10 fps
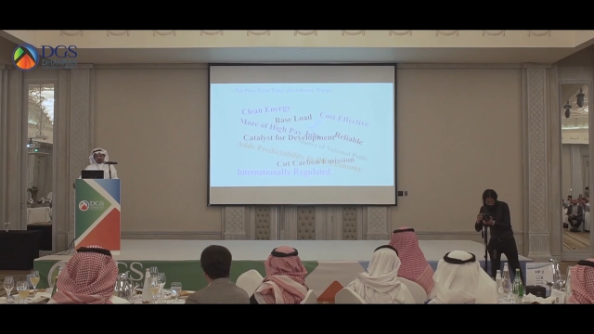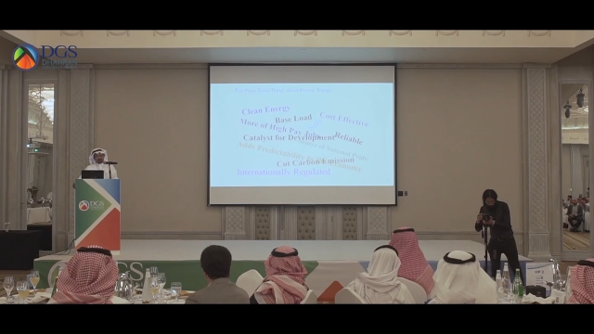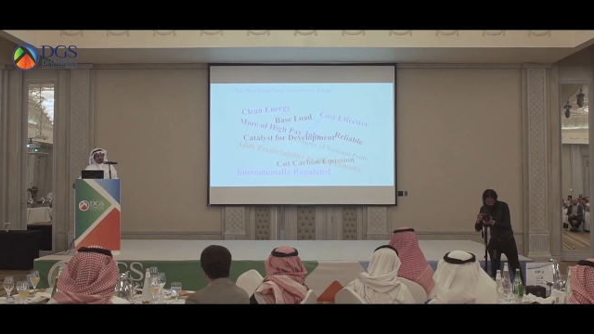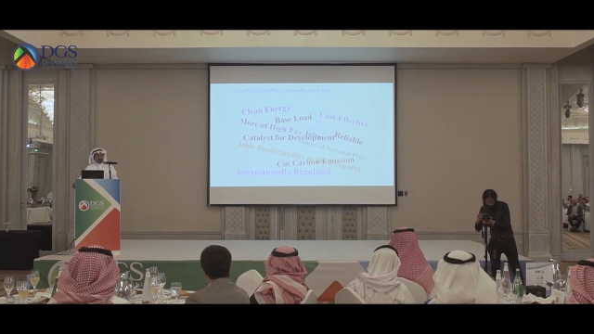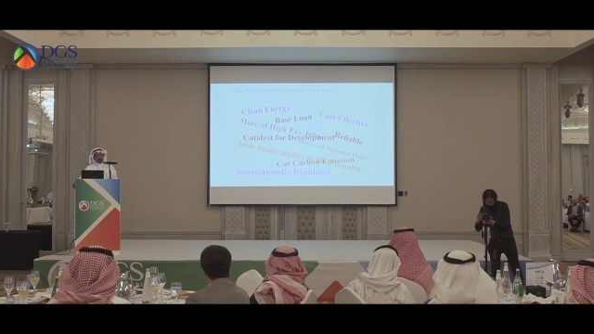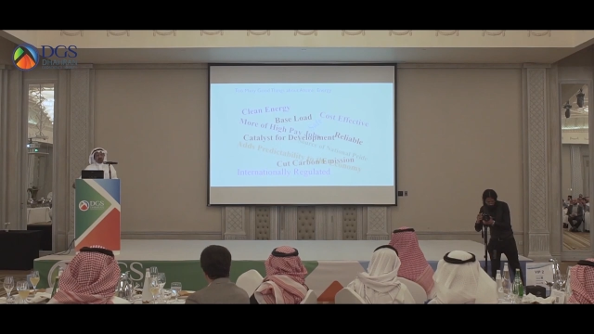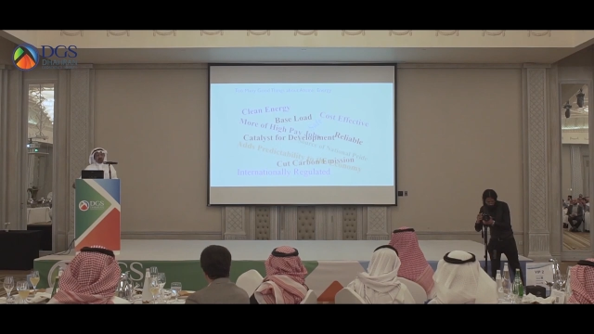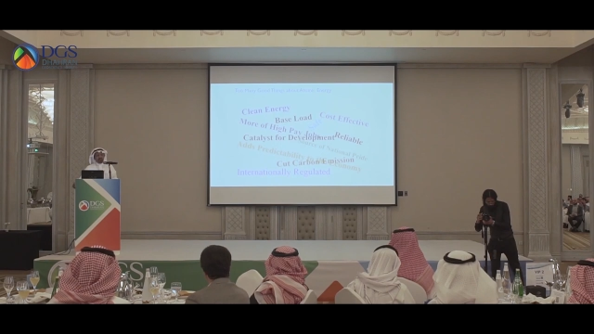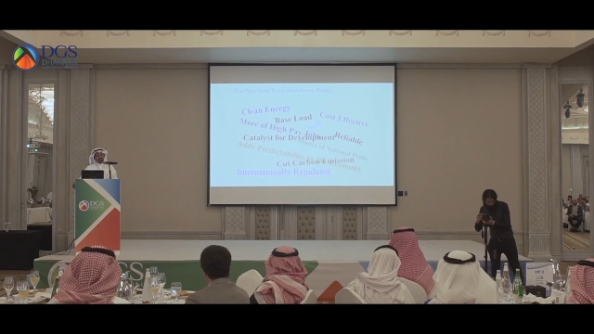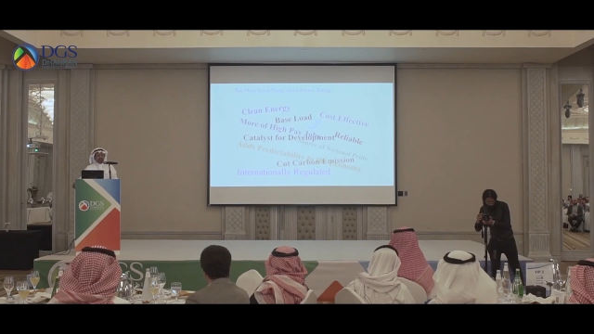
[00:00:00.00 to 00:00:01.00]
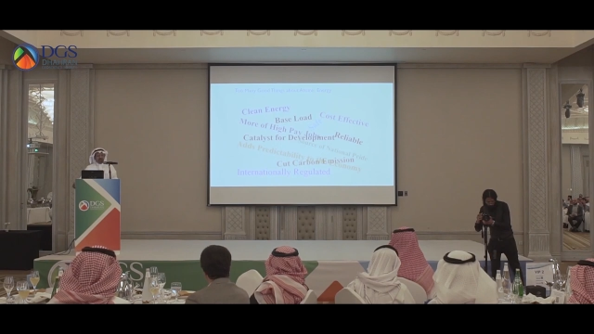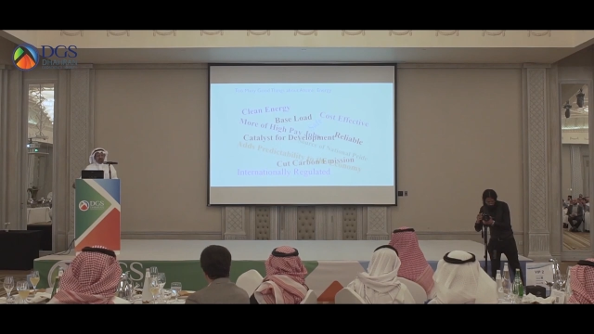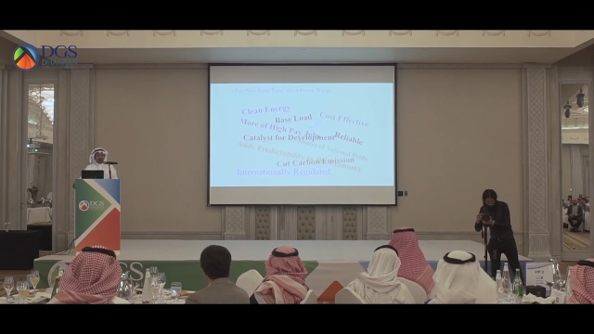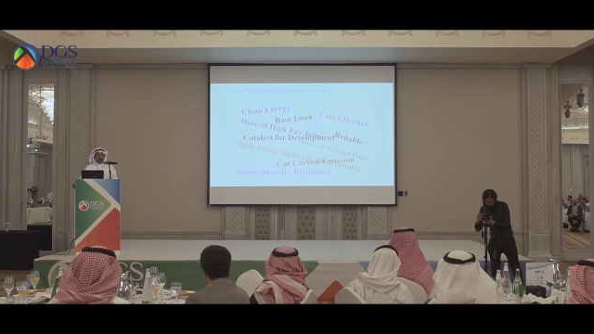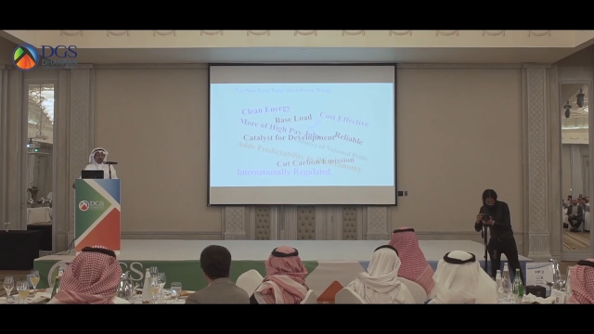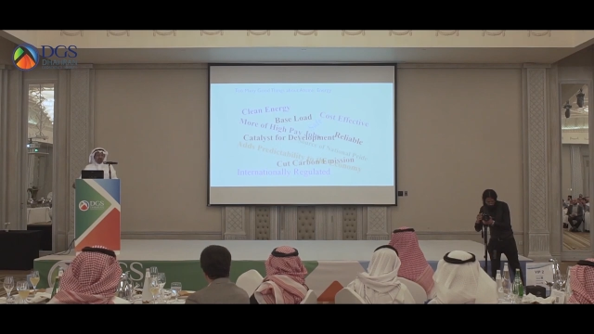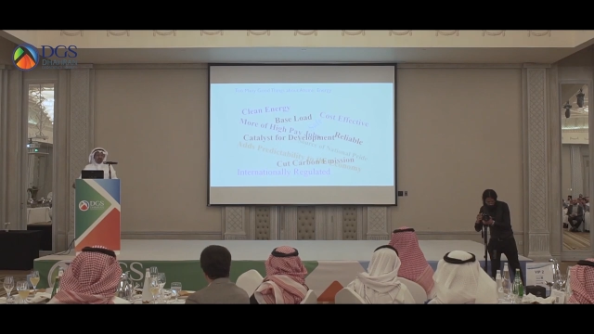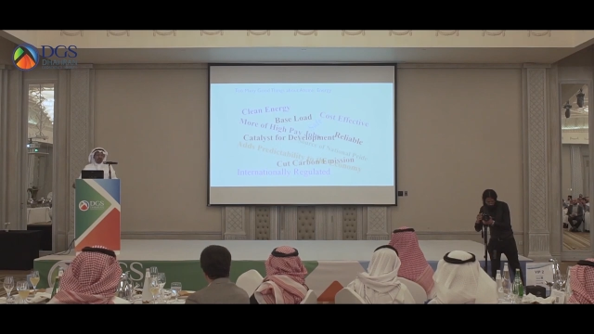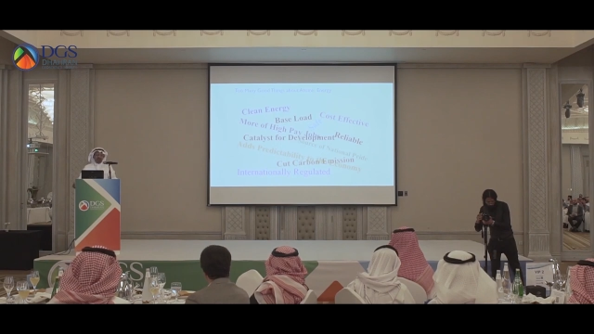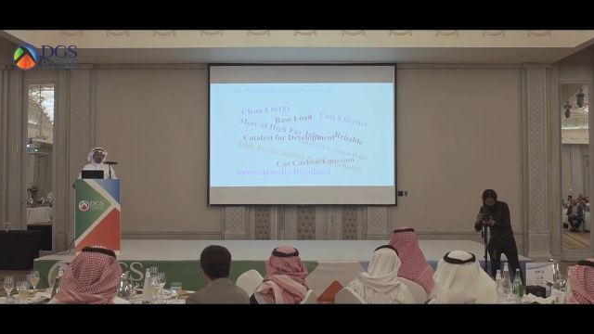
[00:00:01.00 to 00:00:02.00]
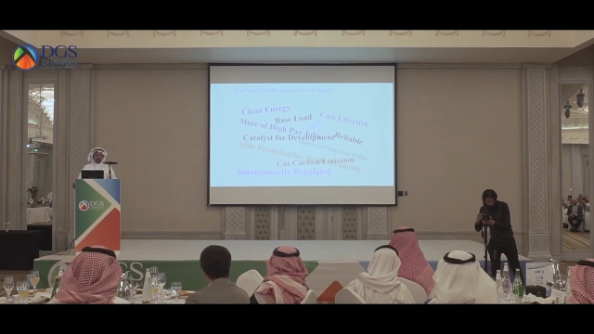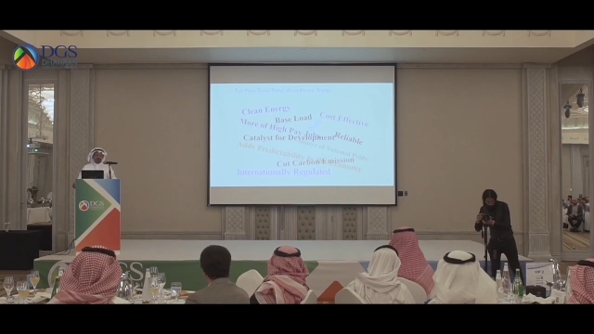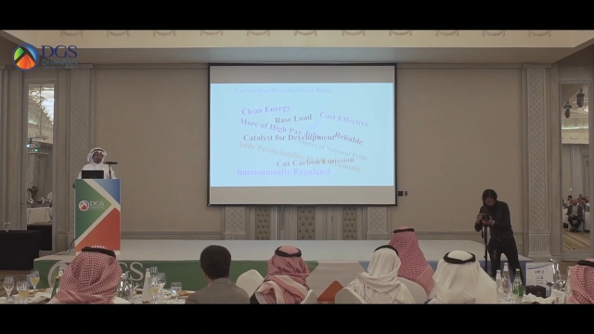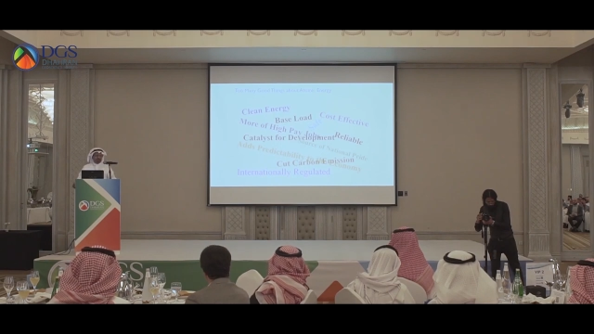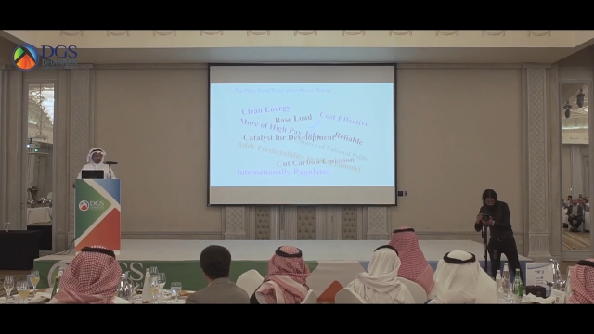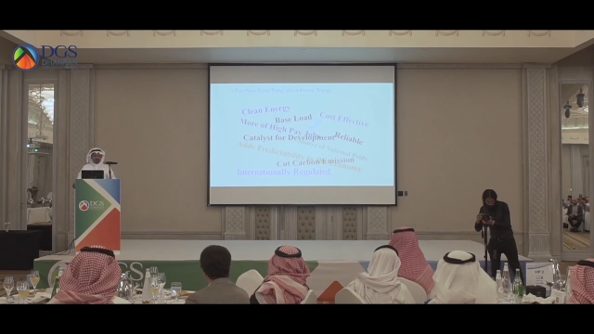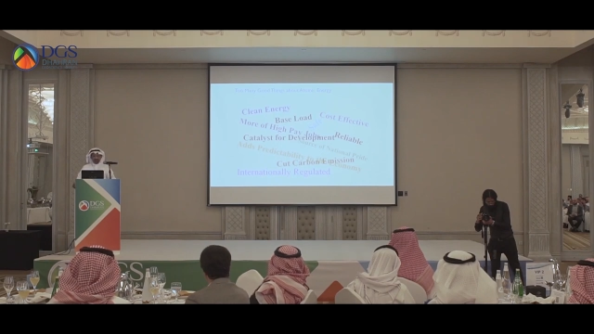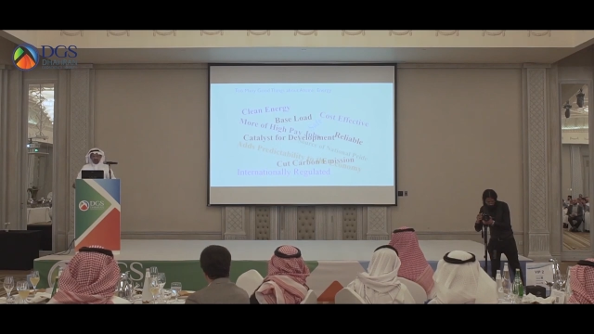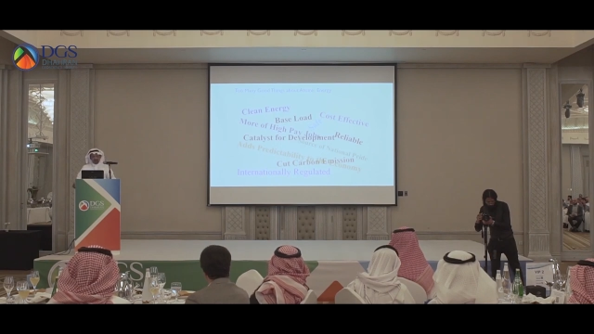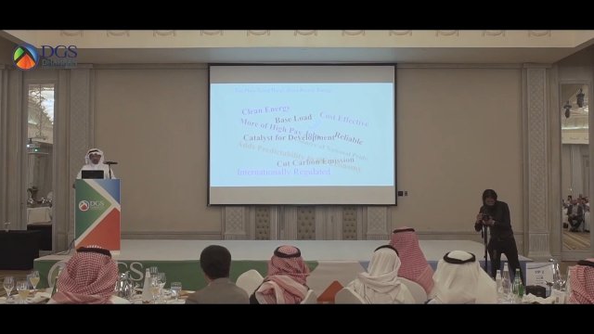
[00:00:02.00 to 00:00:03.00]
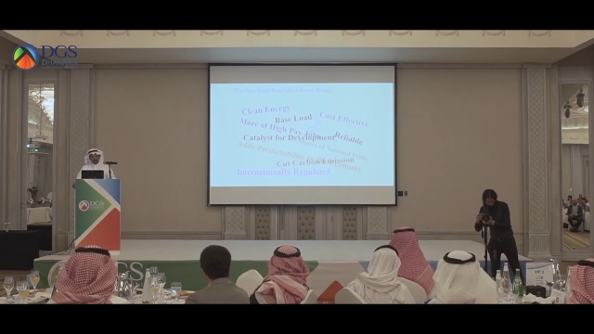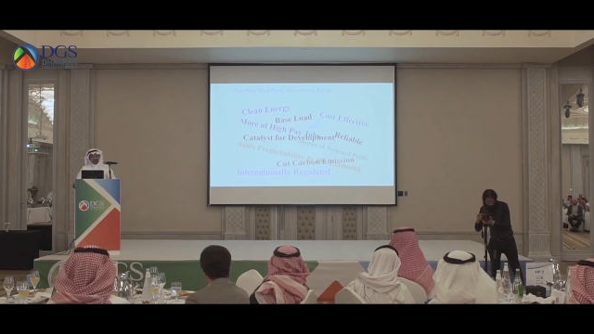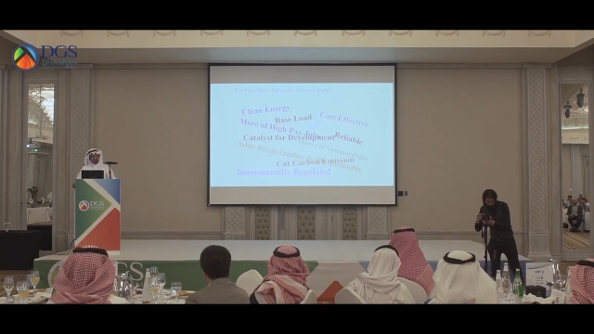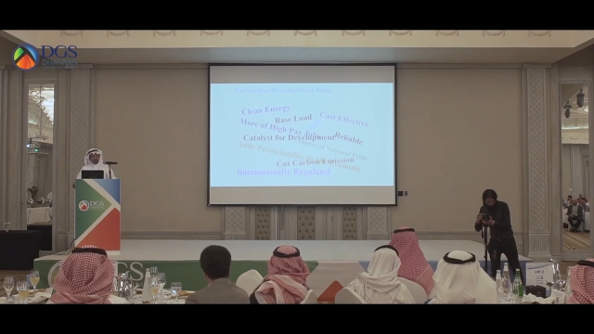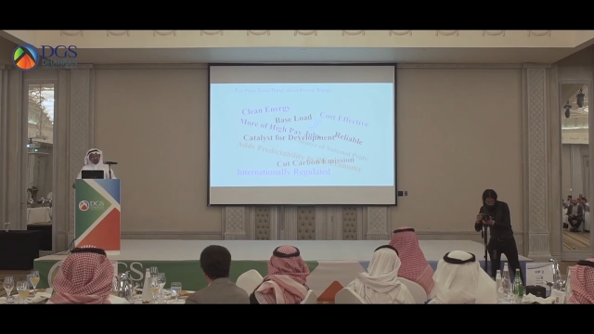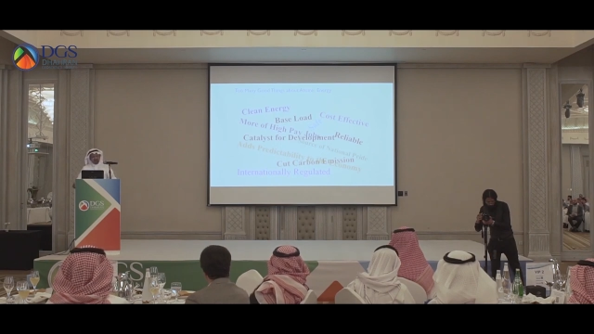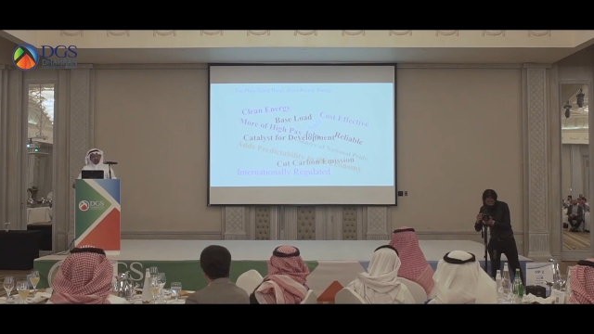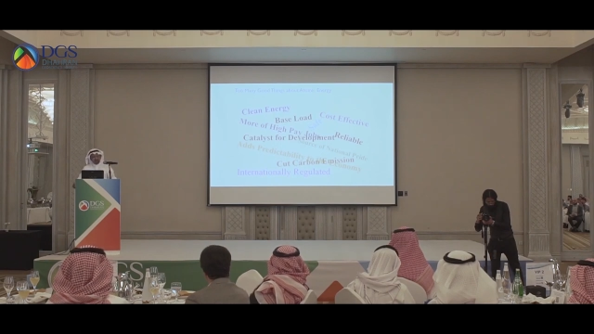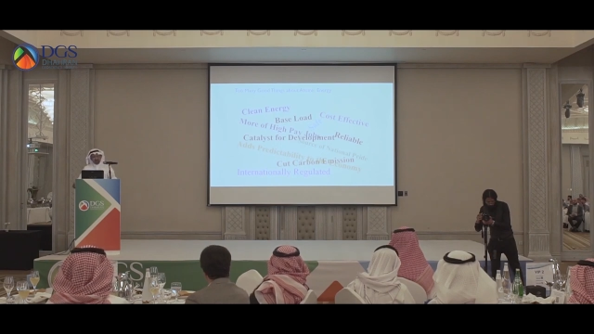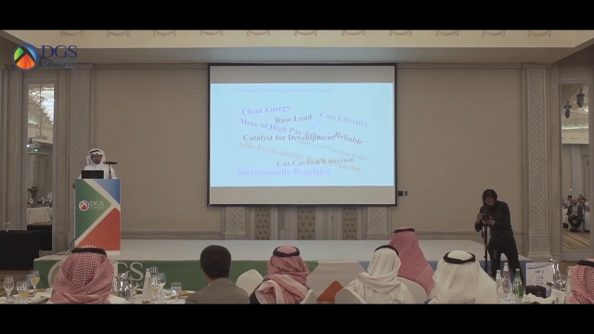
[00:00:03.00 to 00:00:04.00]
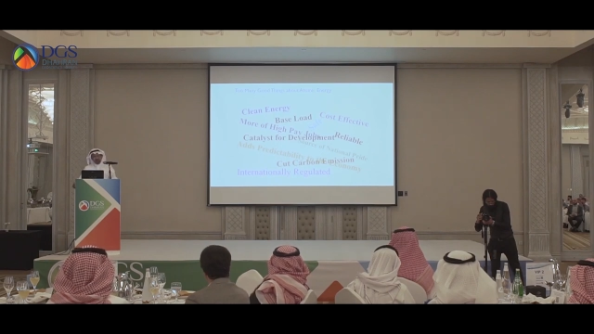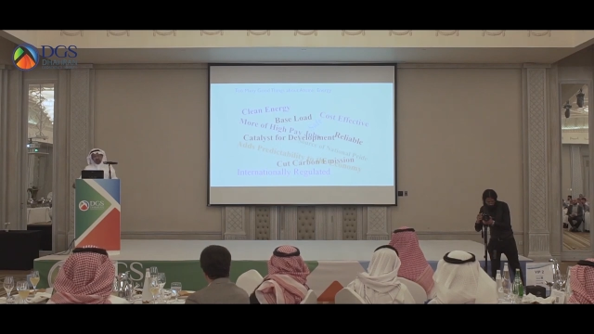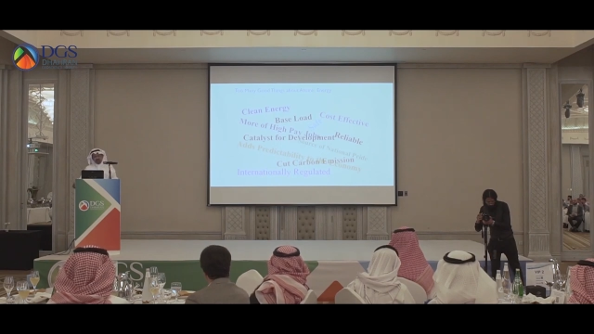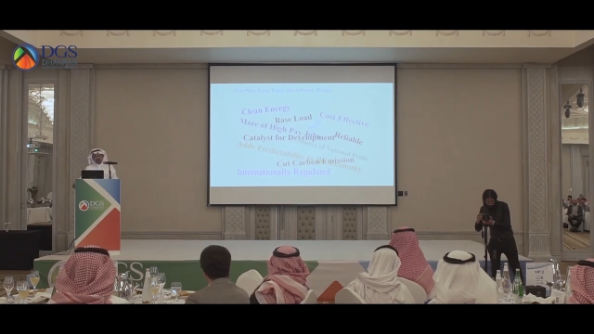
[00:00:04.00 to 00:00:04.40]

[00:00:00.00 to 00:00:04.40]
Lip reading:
Nobody's mouth can be seen.